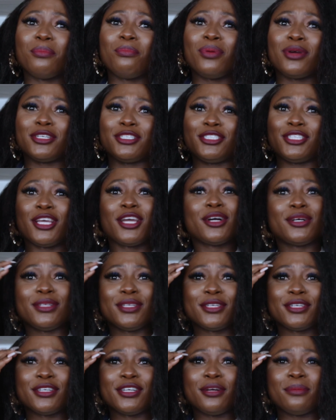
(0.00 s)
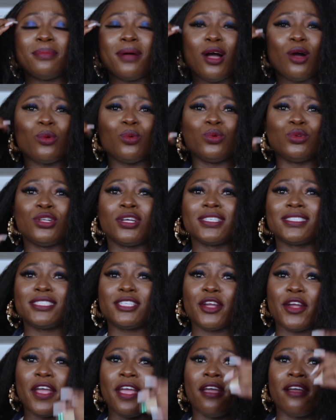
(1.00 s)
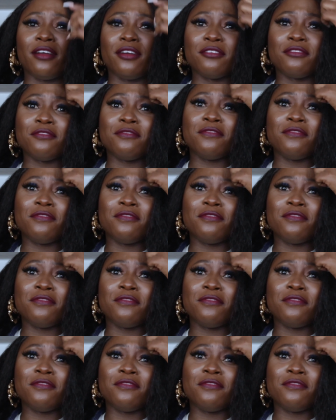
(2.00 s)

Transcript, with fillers: particular about who does their hair.